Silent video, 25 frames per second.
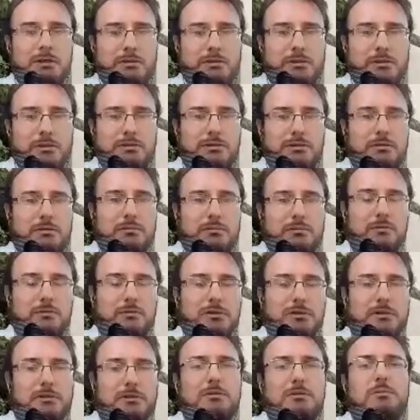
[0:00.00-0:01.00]
that's the
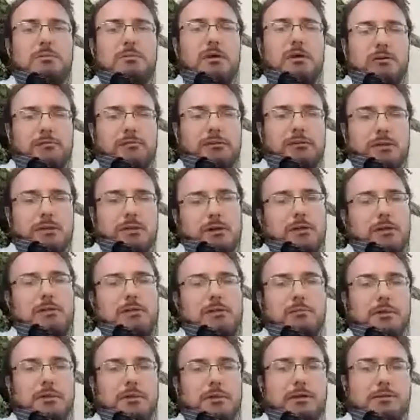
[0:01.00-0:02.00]
that's the perfect kind
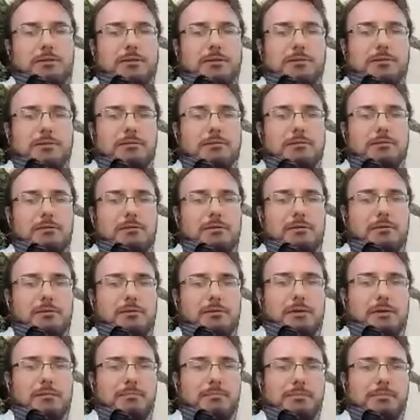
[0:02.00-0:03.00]
of place
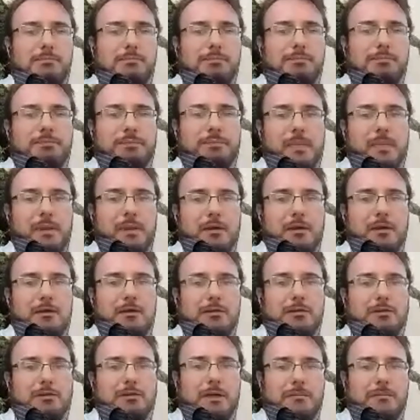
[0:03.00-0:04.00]
for um,
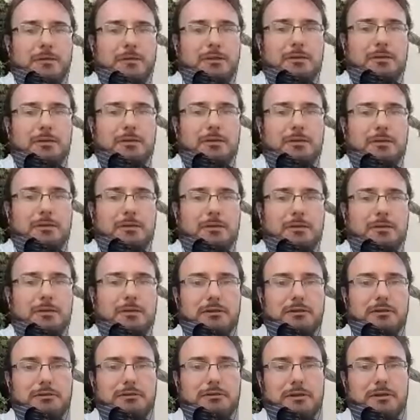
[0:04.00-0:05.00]
Islamic
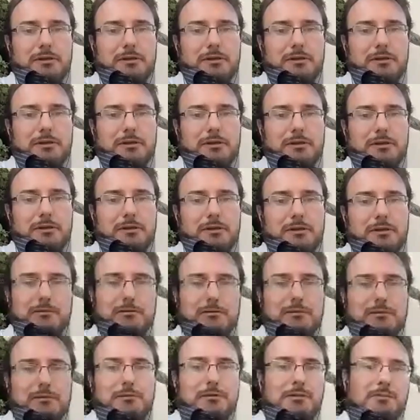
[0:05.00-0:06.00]
extremism and
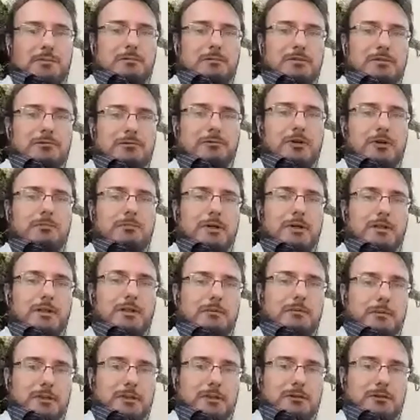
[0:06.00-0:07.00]
terrorism to
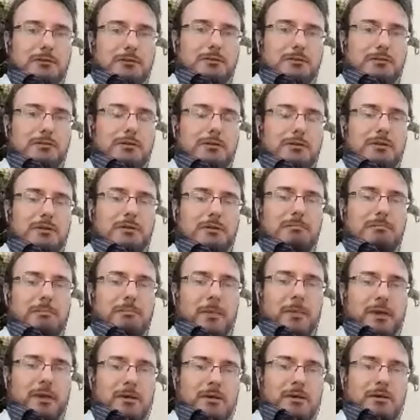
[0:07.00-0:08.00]
foment because the
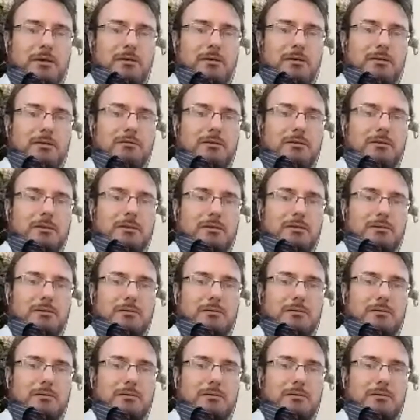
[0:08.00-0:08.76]
the